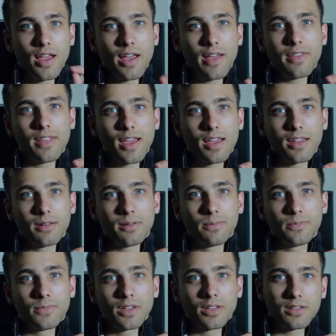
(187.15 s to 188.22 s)
and
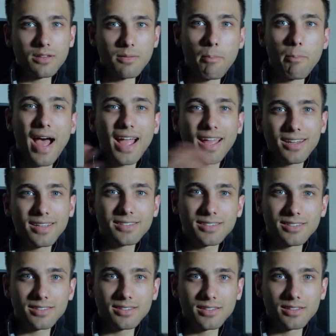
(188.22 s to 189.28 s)
then
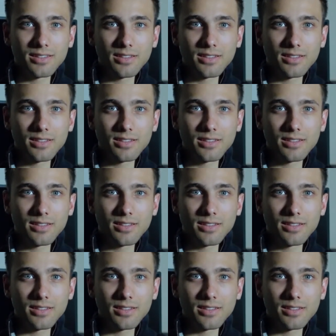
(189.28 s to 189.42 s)
minus